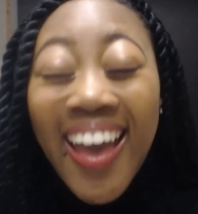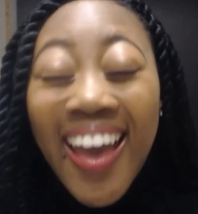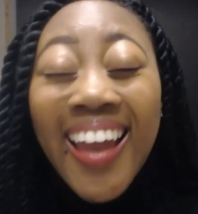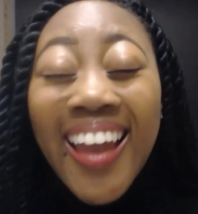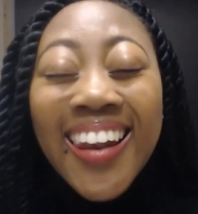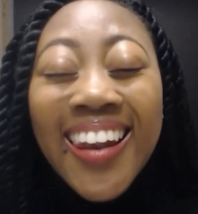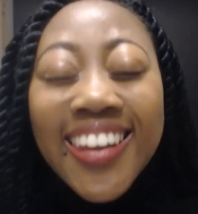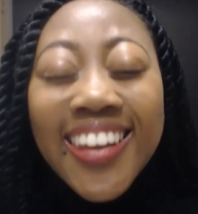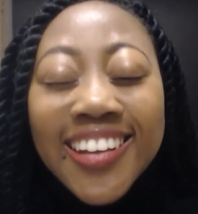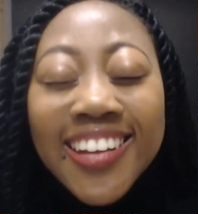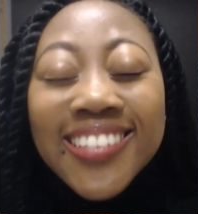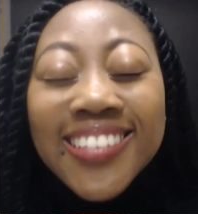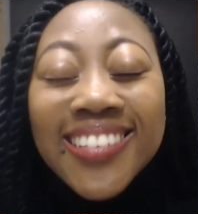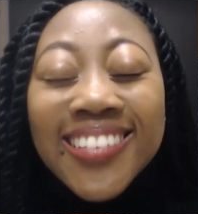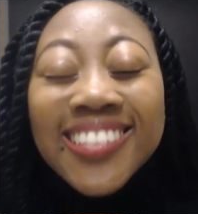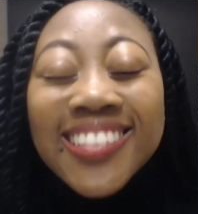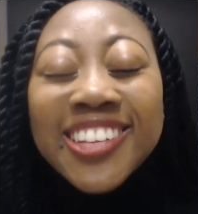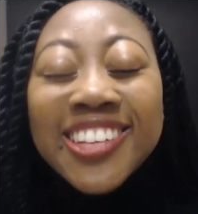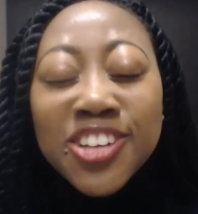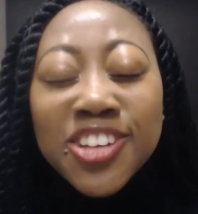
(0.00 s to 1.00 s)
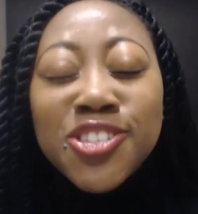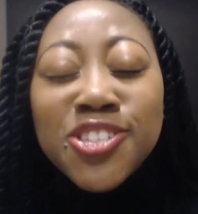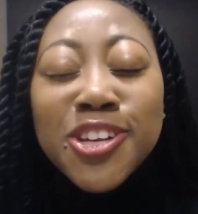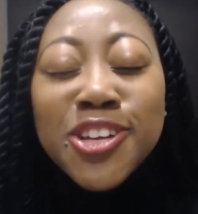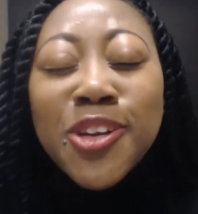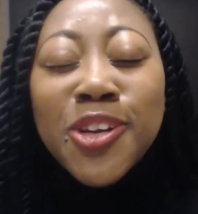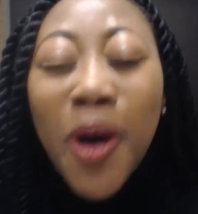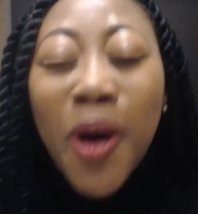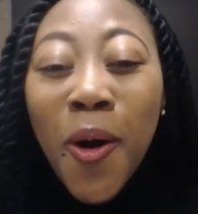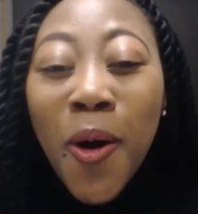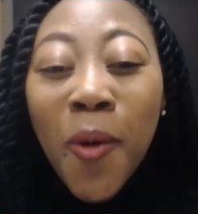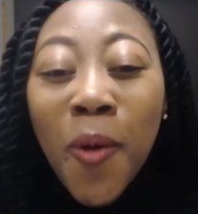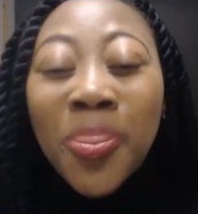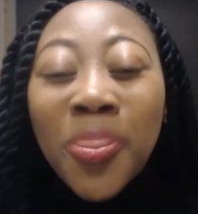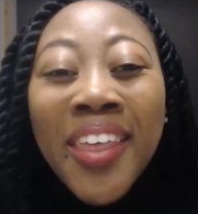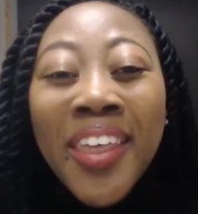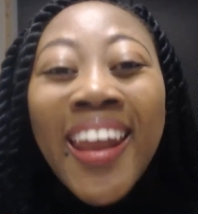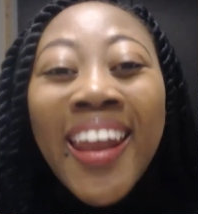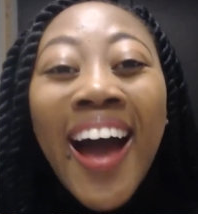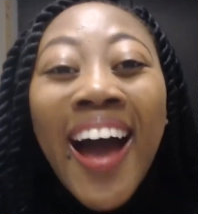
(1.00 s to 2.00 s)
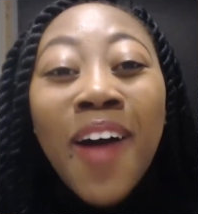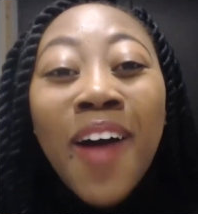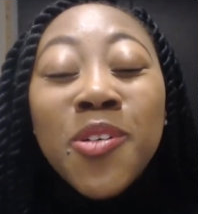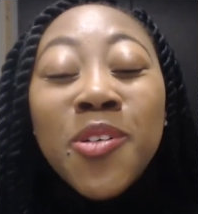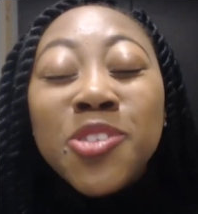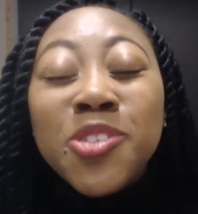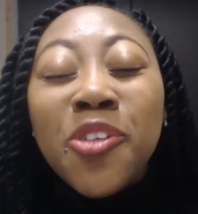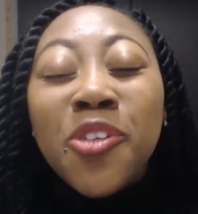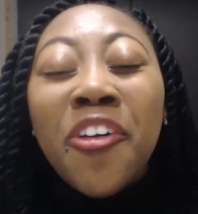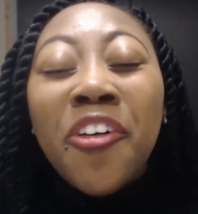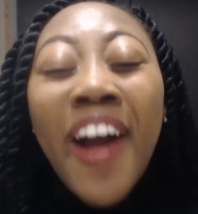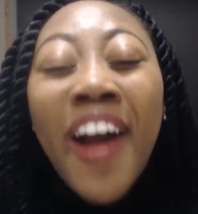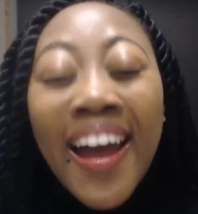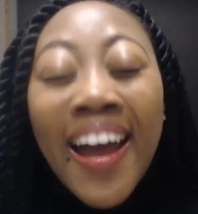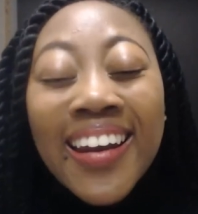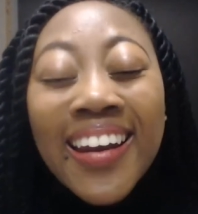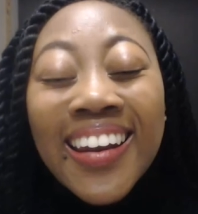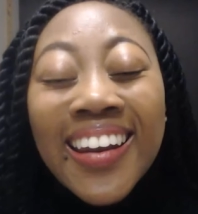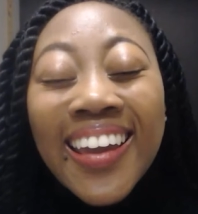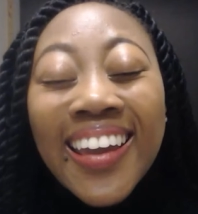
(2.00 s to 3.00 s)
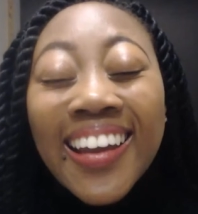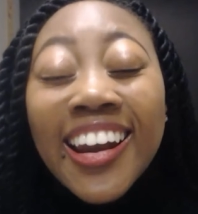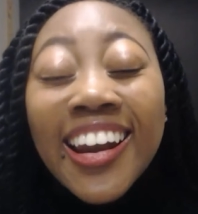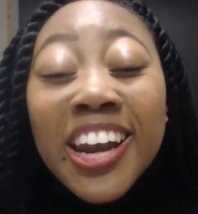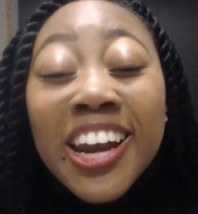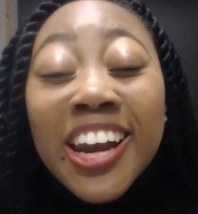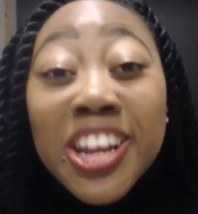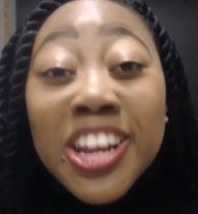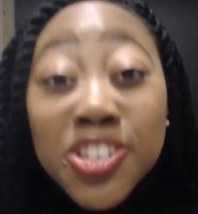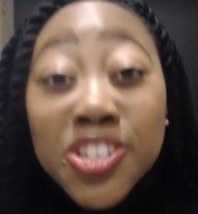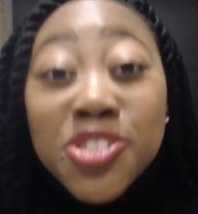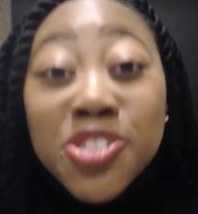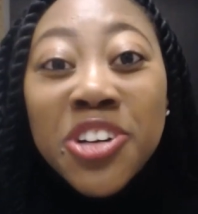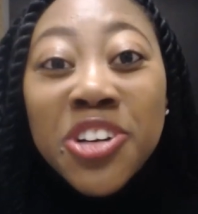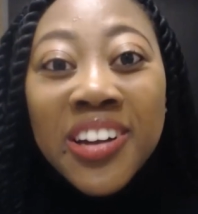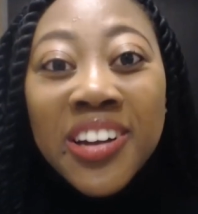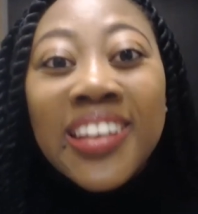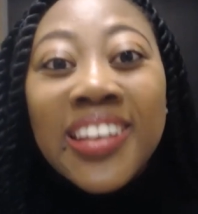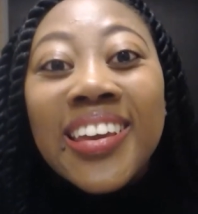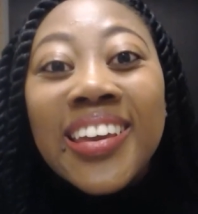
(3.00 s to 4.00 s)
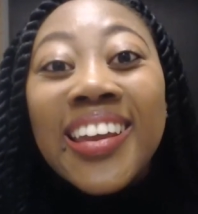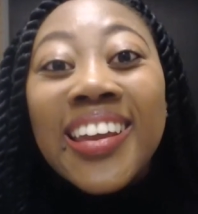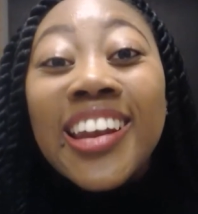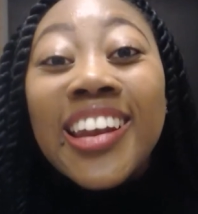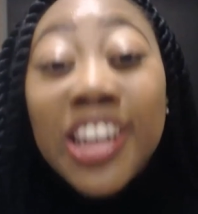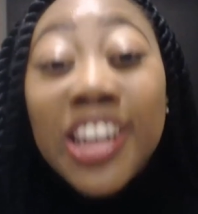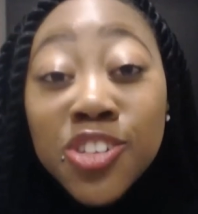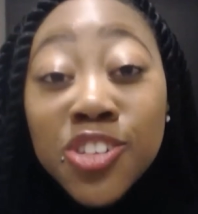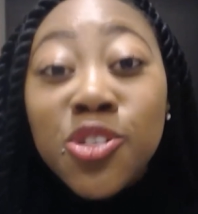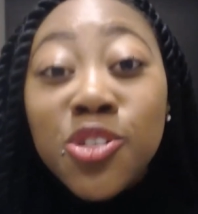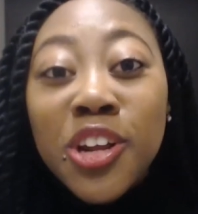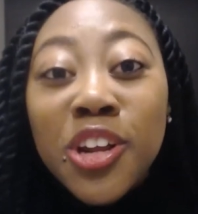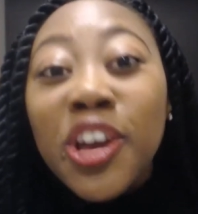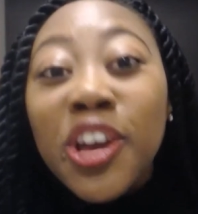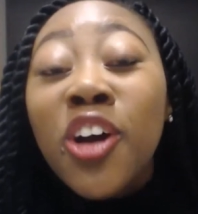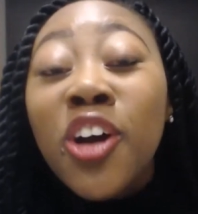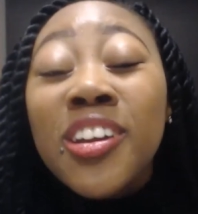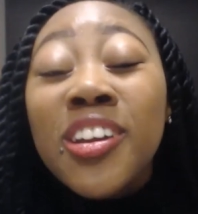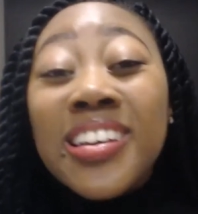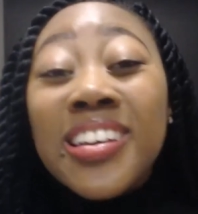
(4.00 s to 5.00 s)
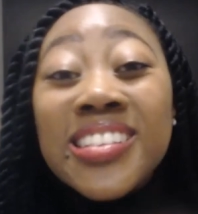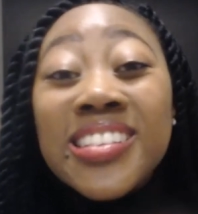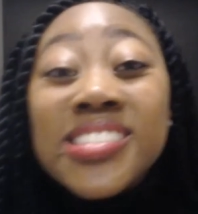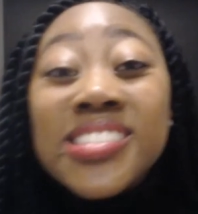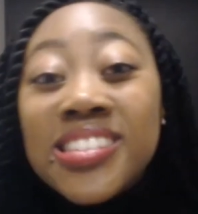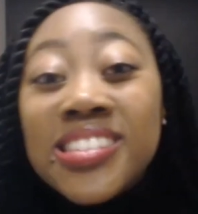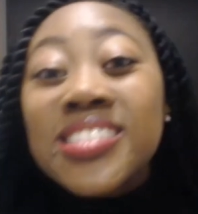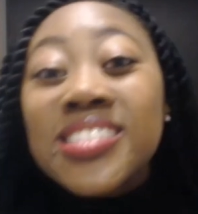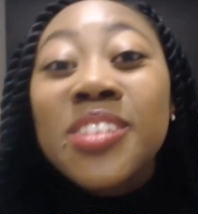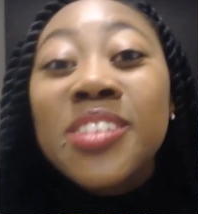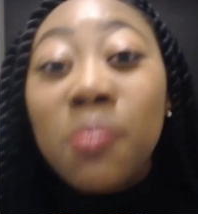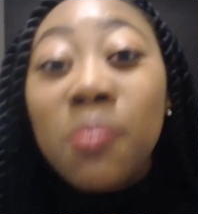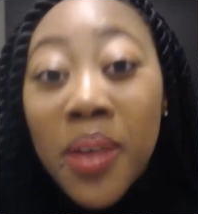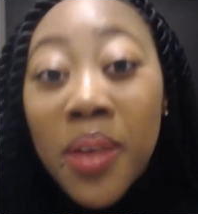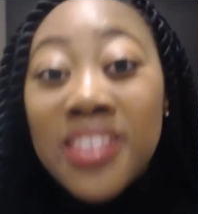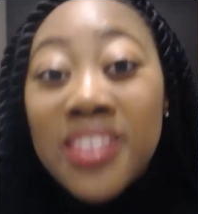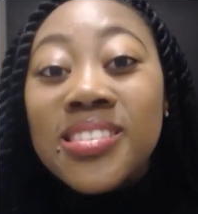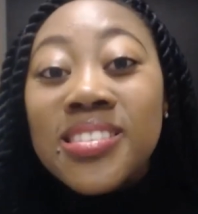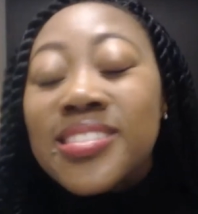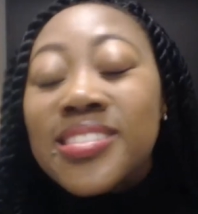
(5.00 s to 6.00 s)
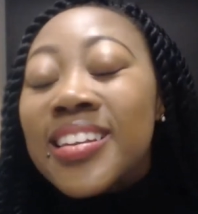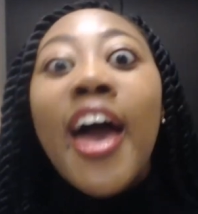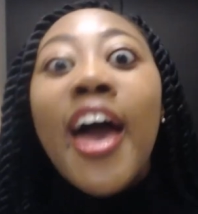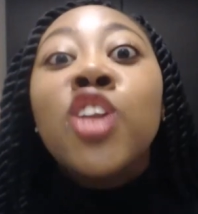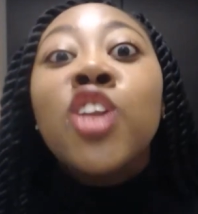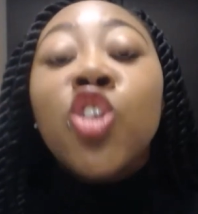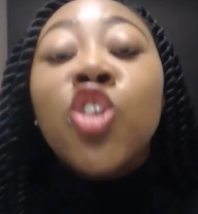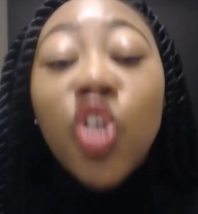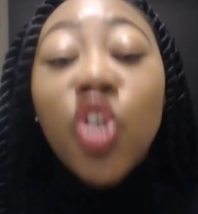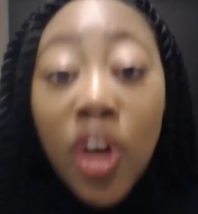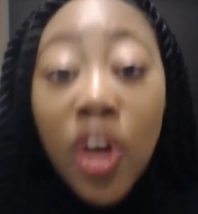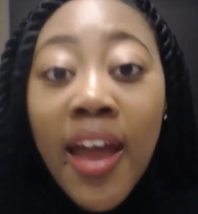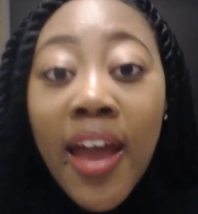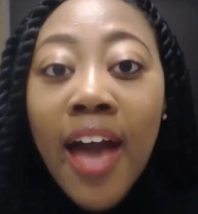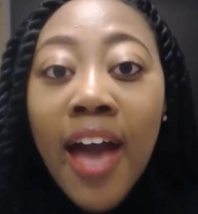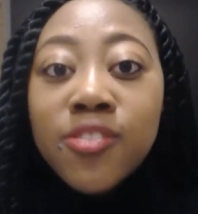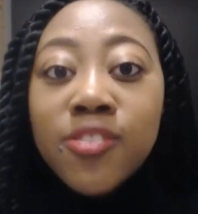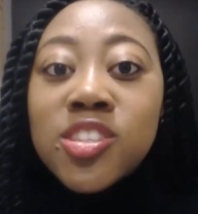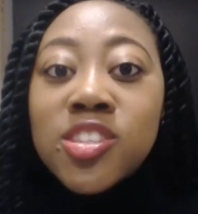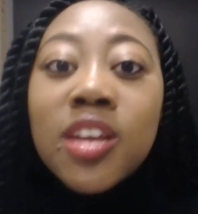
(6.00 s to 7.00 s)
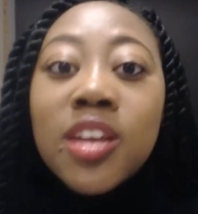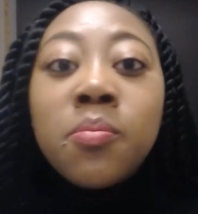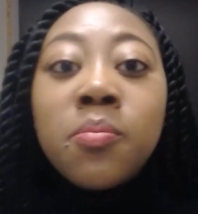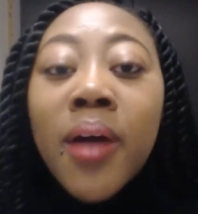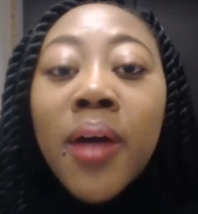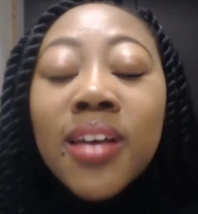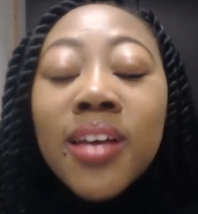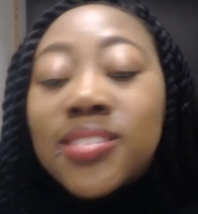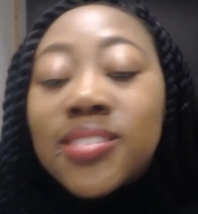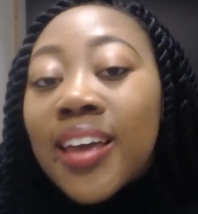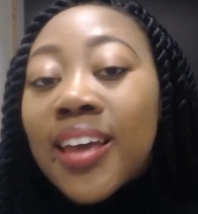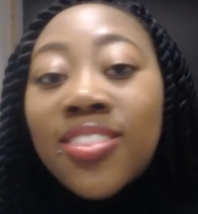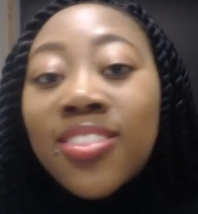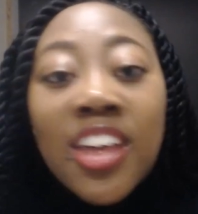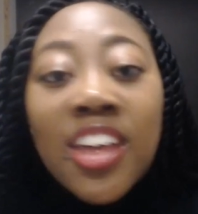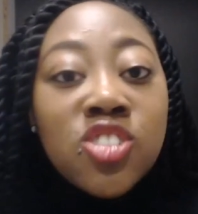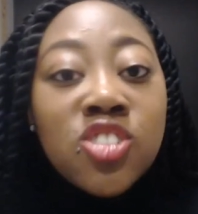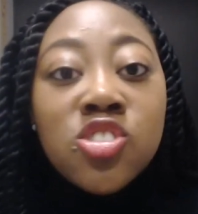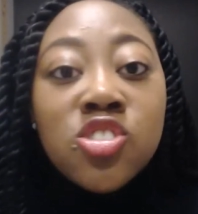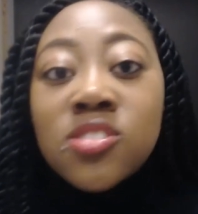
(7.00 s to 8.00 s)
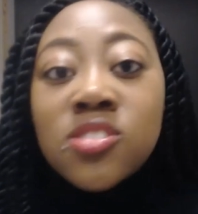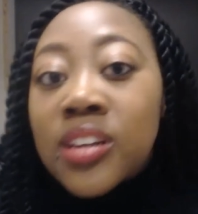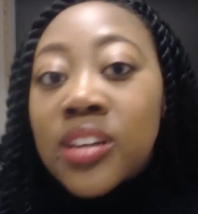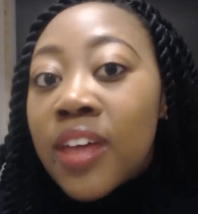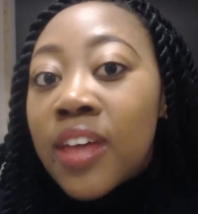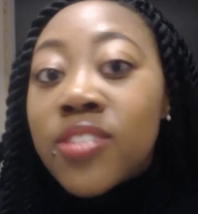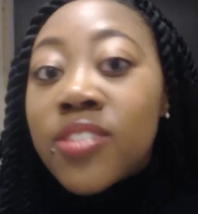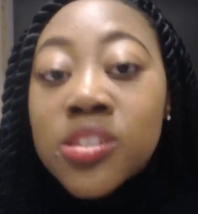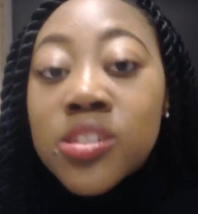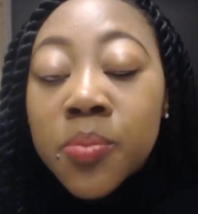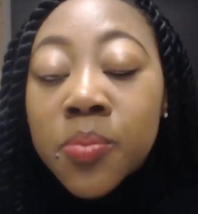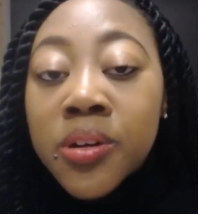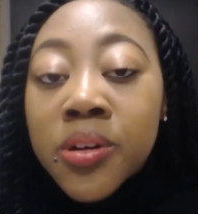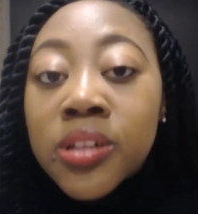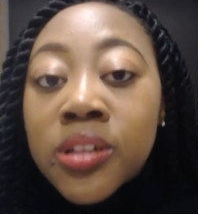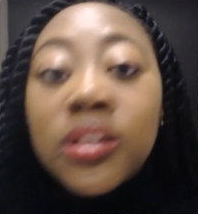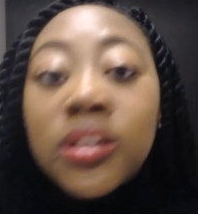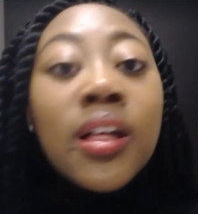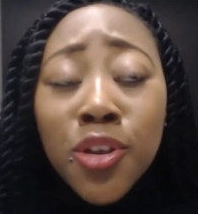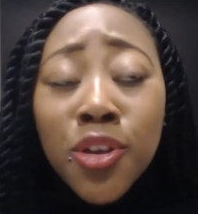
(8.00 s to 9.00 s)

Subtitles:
Little did she know that I was grinding literally on a consistent basis, and you're gonna have setbacks. Like, that's just inevitable.